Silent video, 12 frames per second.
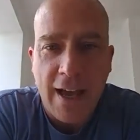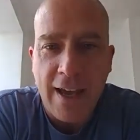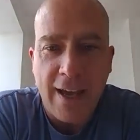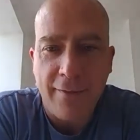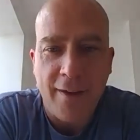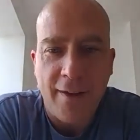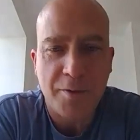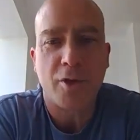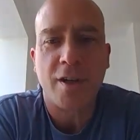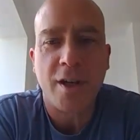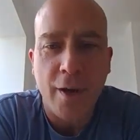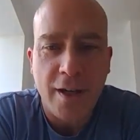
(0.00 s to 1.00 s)
I have
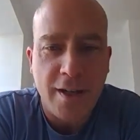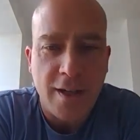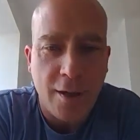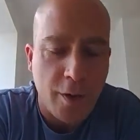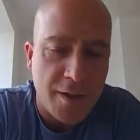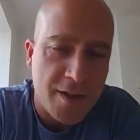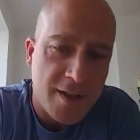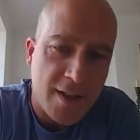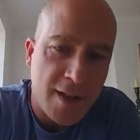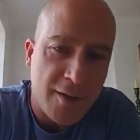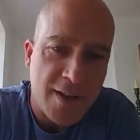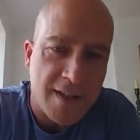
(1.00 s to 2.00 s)
absolutely no idea what's
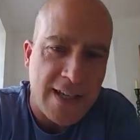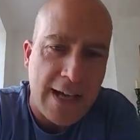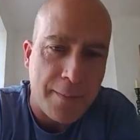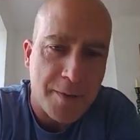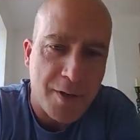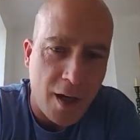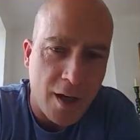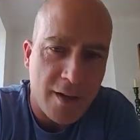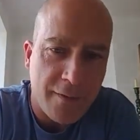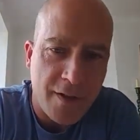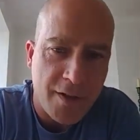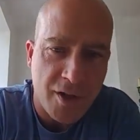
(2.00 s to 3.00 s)
in this cop's heart.
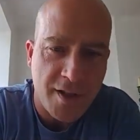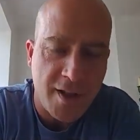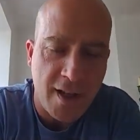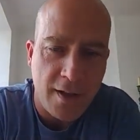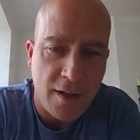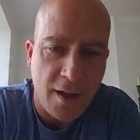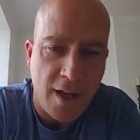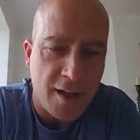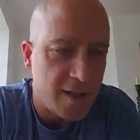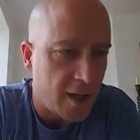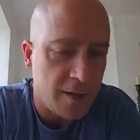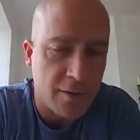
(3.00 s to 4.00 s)
If he's just a
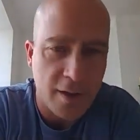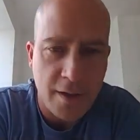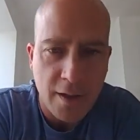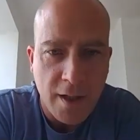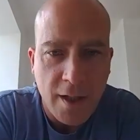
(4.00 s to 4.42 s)
tyrant,